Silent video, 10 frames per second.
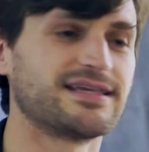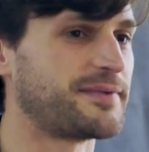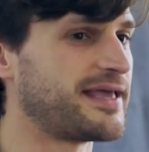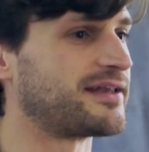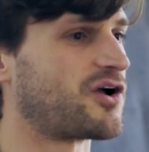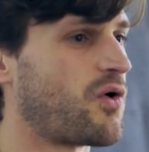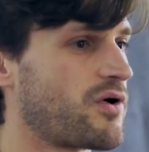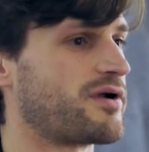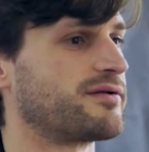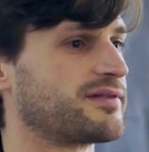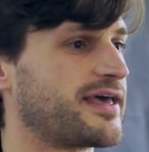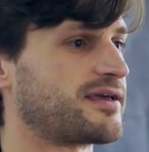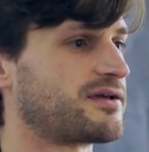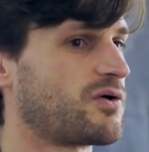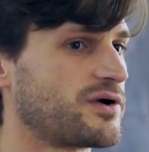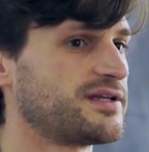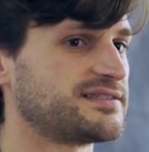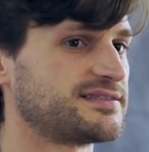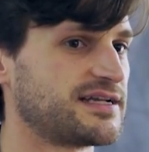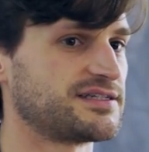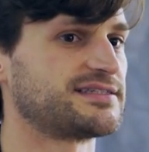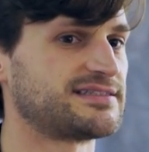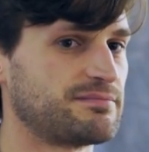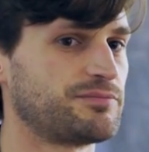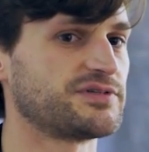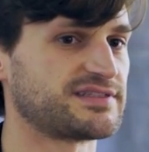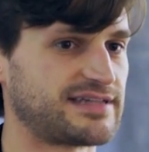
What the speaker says: I was like, man, corn. Like, corn is such a simple